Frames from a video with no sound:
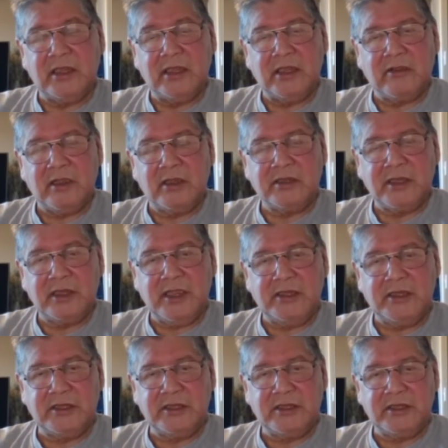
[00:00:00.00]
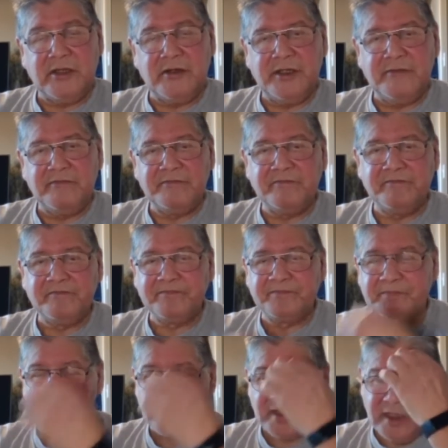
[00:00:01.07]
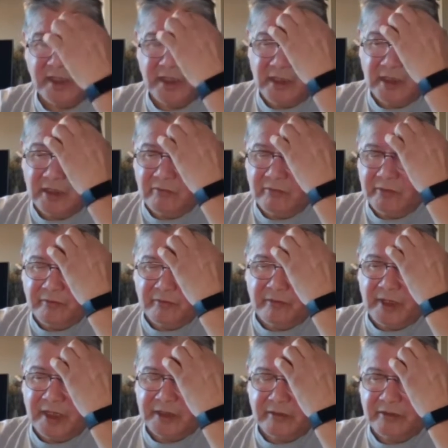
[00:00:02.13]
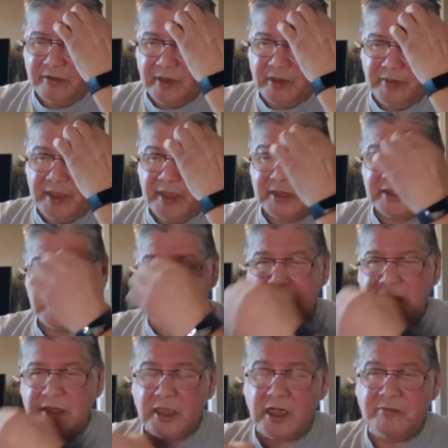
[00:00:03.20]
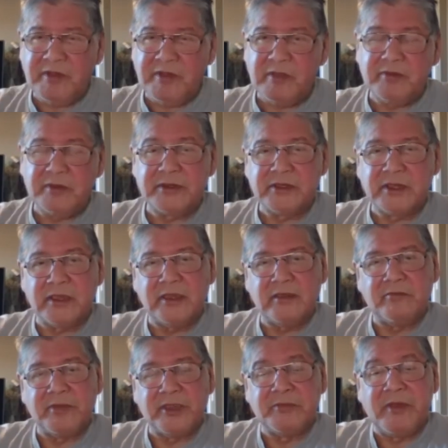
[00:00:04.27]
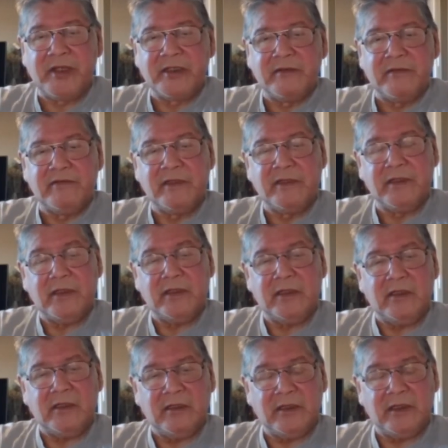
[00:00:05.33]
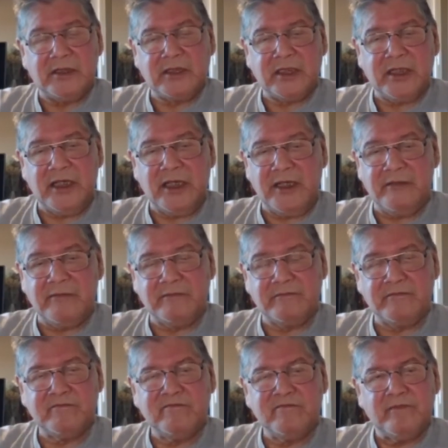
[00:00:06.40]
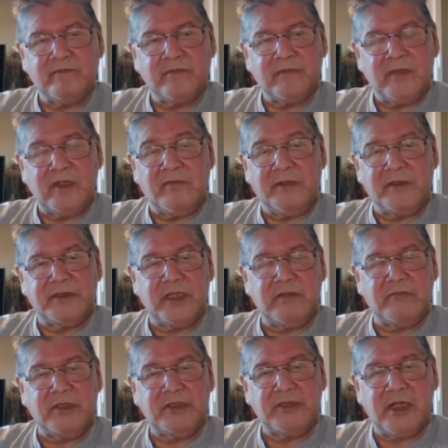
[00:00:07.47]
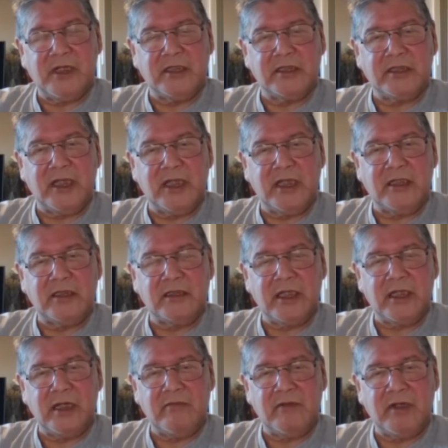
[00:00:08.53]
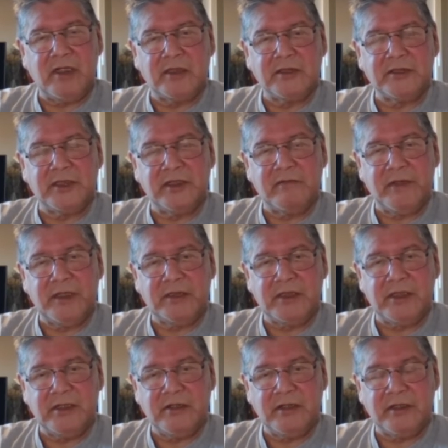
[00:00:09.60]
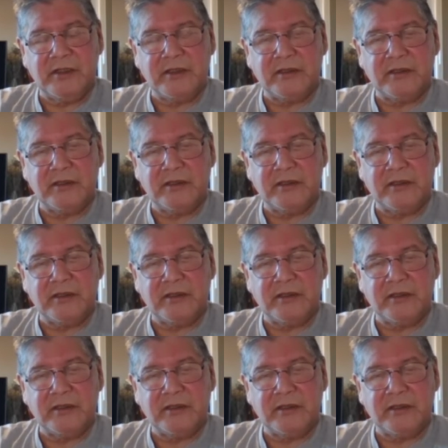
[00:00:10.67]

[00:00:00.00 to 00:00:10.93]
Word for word: the constellations therein. R- rather, we're going to be discussing our people's perspective on the sky. The first thing we should understand is that every culture on the face of the earth